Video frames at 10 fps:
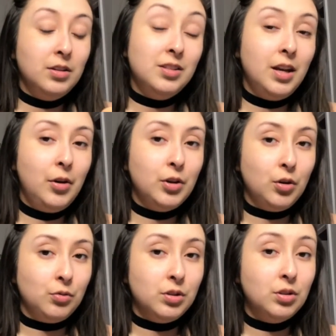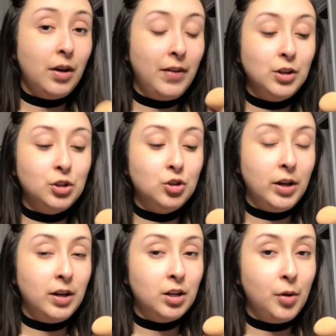see how it goes. So I've actually
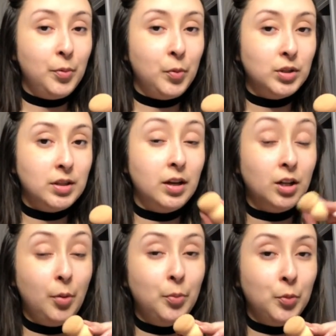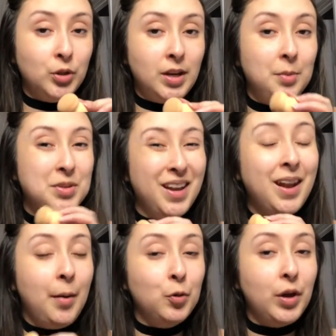tried it a couple more times,
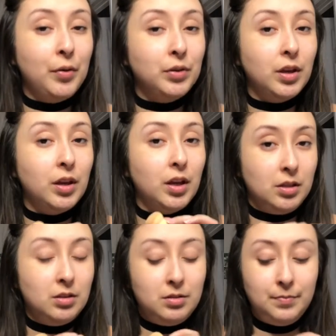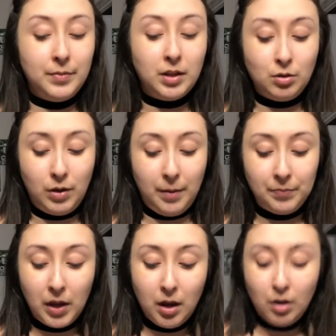and I'm okay with it. It's okay.
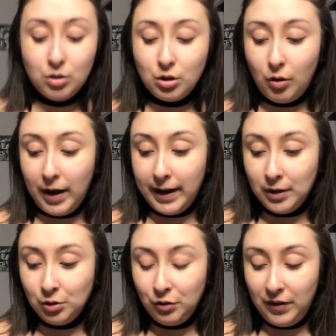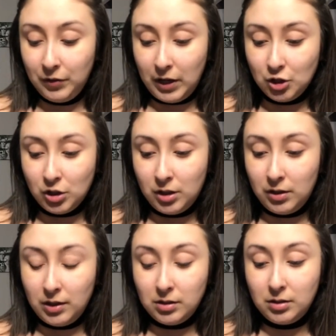So I got a new
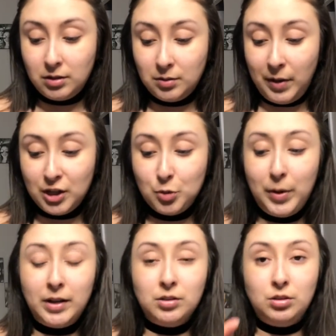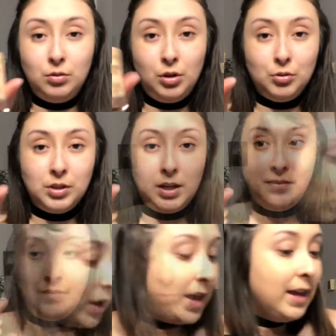foundation. This is a Smashbox Studio
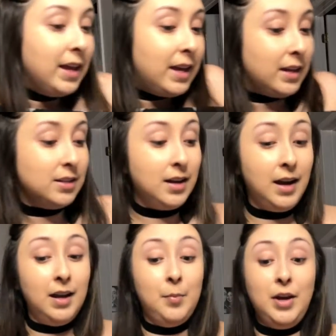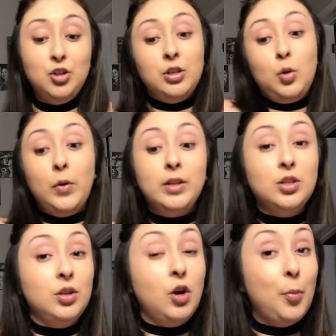Skin. I am actually going
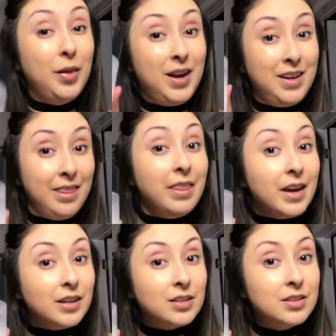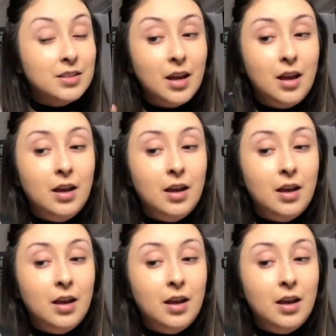to apply this